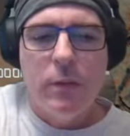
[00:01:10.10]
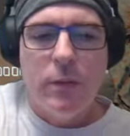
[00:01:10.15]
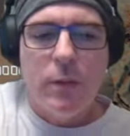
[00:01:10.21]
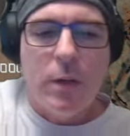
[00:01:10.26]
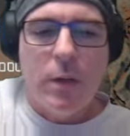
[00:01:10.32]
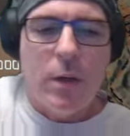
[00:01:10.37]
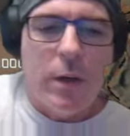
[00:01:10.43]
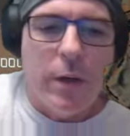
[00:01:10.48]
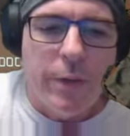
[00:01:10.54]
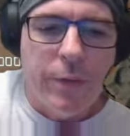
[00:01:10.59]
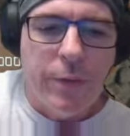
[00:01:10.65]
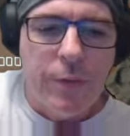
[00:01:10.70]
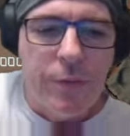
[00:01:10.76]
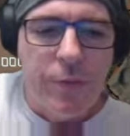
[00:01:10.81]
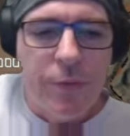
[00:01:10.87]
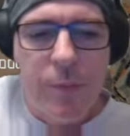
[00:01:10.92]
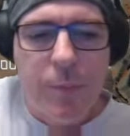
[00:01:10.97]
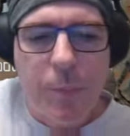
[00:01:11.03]
All right,
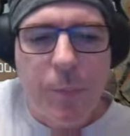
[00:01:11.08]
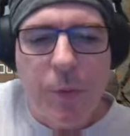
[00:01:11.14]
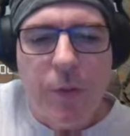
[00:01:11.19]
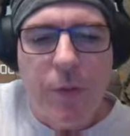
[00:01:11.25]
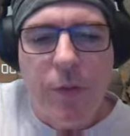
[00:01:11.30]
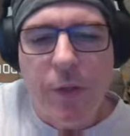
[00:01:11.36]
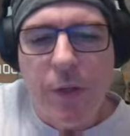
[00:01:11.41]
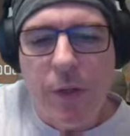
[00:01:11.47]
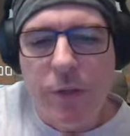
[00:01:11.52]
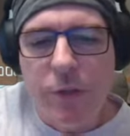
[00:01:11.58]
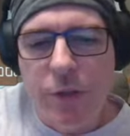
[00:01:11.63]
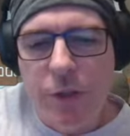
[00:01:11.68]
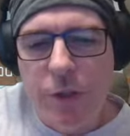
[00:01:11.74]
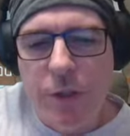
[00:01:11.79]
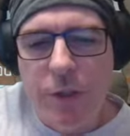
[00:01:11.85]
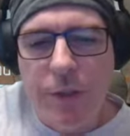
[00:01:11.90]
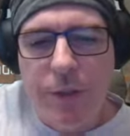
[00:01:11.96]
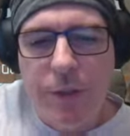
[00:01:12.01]
this is
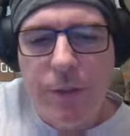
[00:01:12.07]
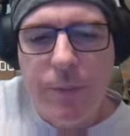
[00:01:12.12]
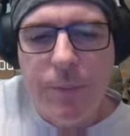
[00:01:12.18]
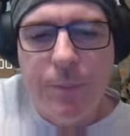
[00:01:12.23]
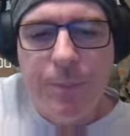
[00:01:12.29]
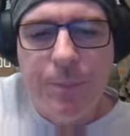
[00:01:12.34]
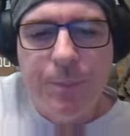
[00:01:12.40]
production.